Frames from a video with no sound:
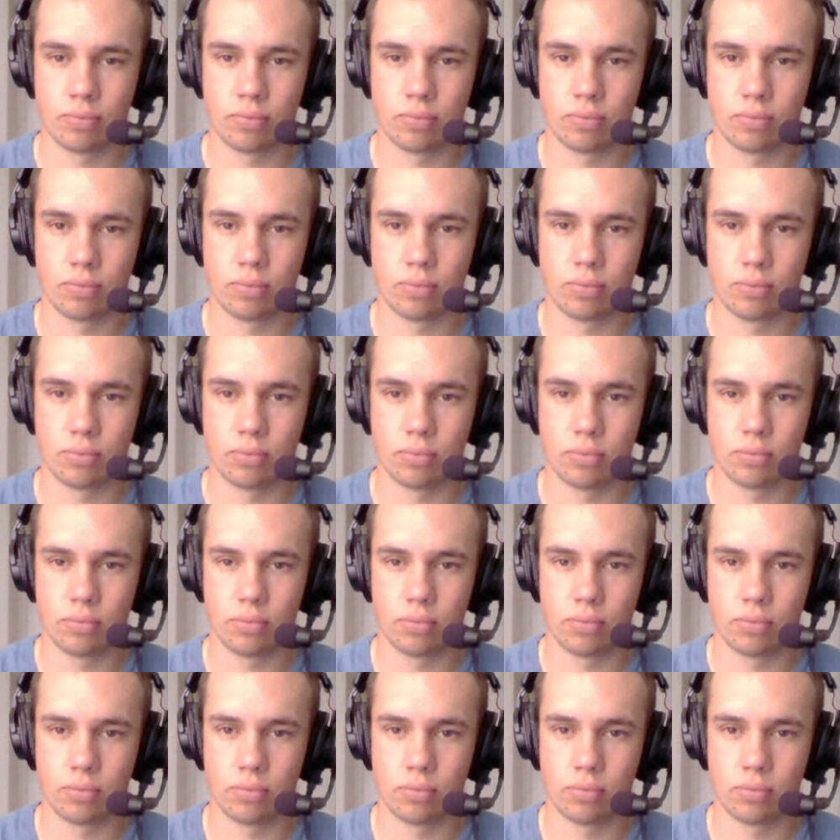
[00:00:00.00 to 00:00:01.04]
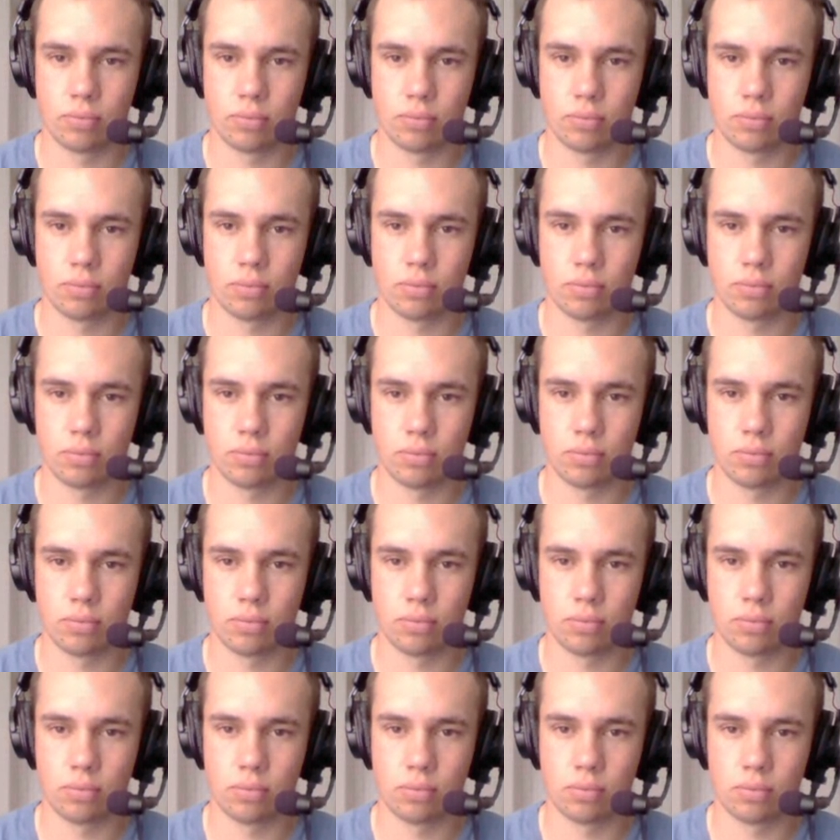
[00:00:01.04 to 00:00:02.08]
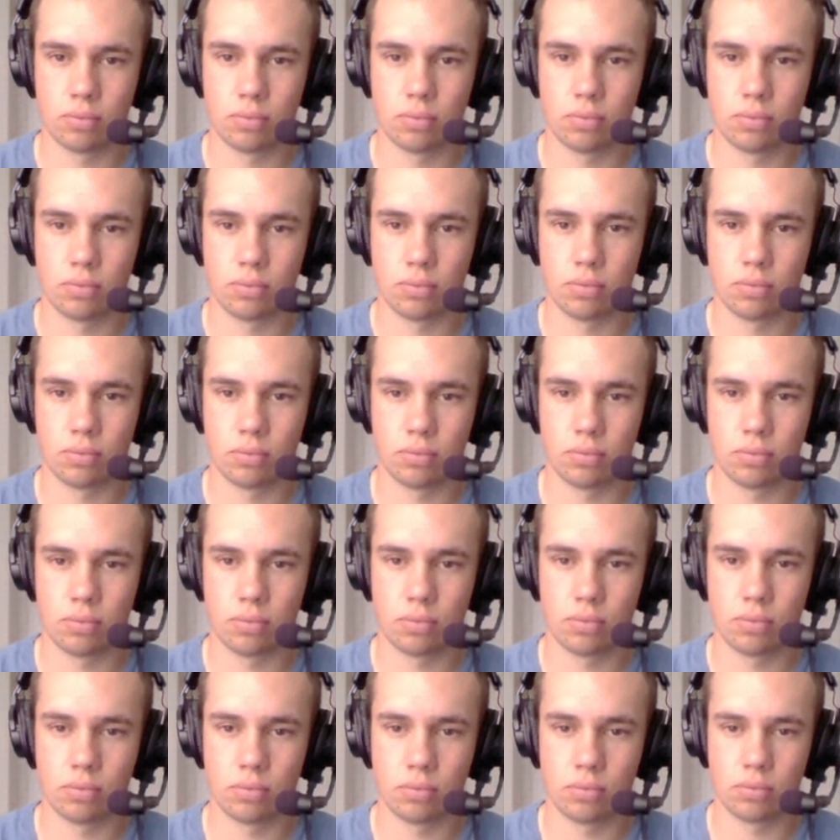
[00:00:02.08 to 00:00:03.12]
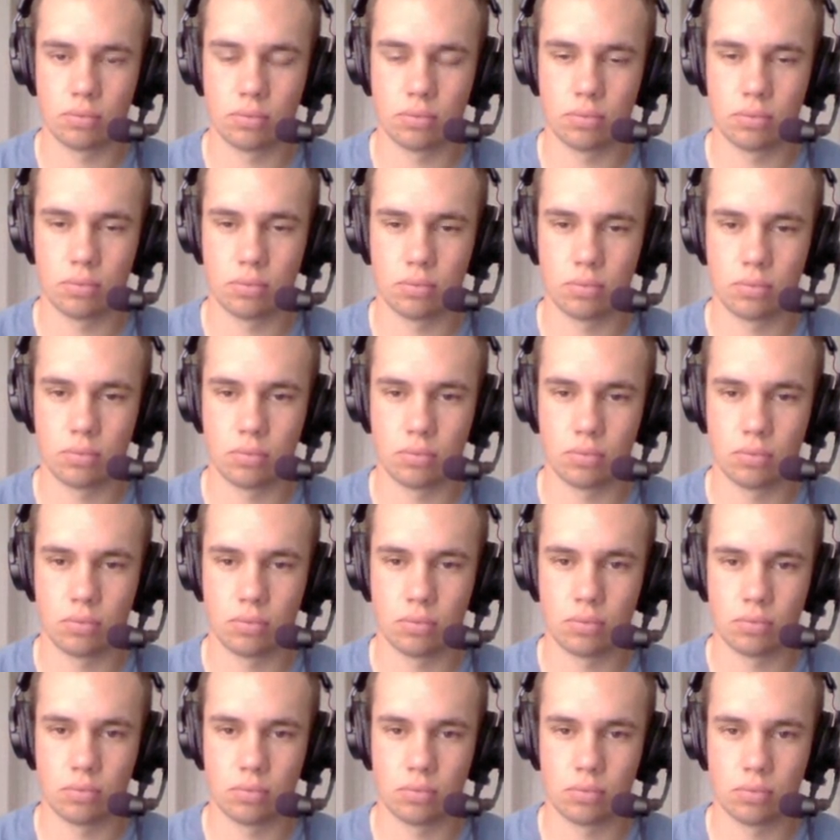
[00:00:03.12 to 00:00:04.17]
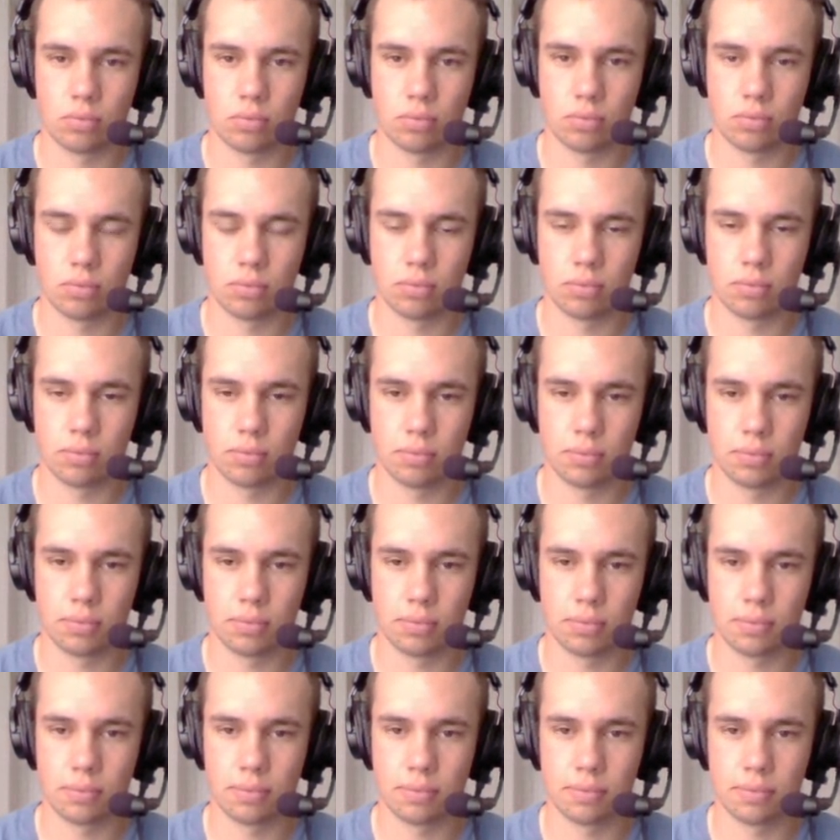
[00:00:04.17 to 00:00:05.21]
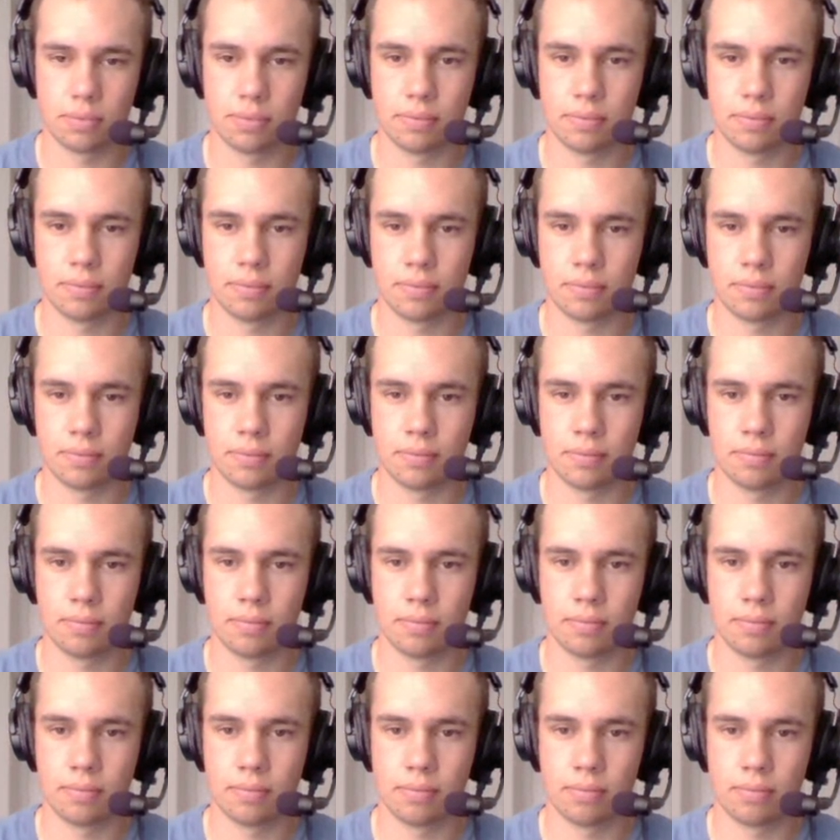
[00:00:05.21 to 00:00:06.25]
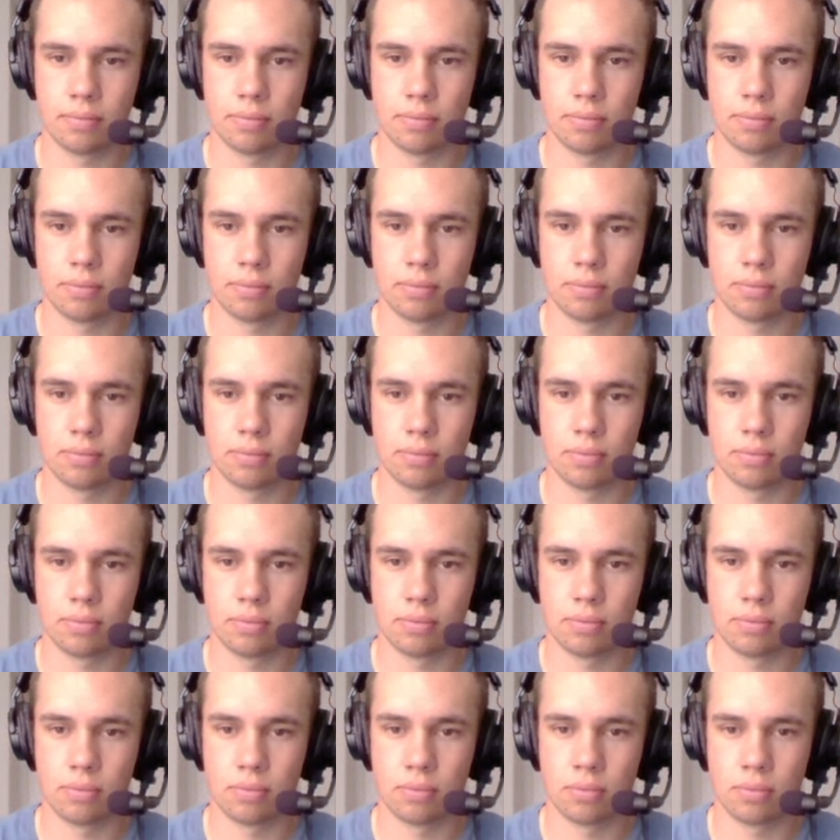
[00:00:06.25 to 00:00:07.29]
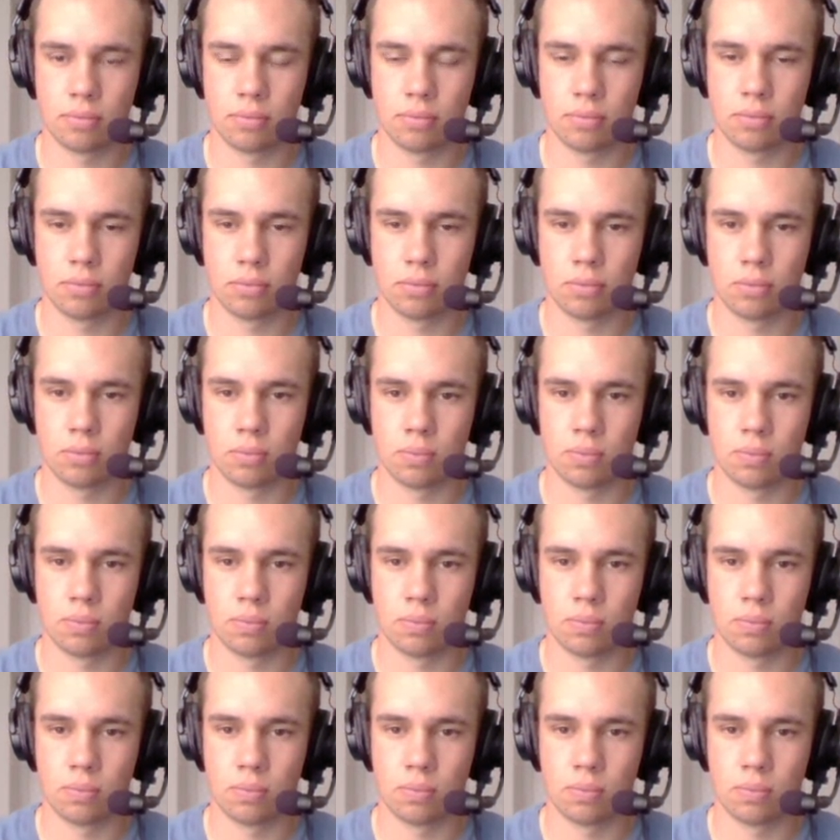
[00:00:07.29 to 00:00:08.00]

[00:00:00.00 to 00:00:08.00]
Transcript: (not speaking)